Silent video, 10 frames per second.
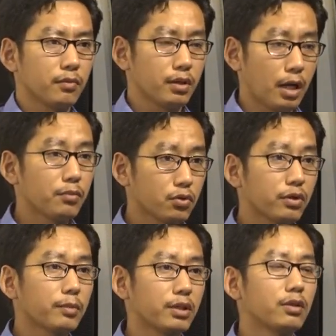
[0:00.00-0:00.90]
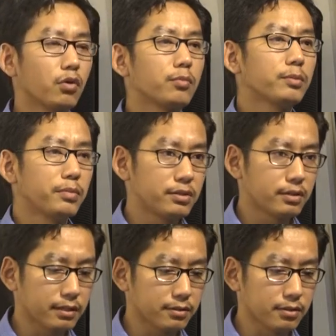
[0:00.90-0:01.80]
I'm talking about normal
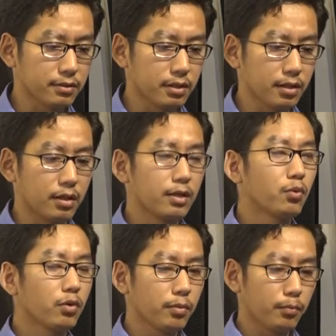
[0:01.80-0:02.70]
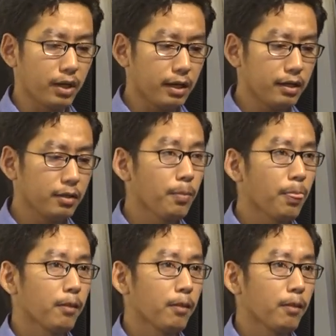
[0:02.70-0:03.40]
military exercises involving planning,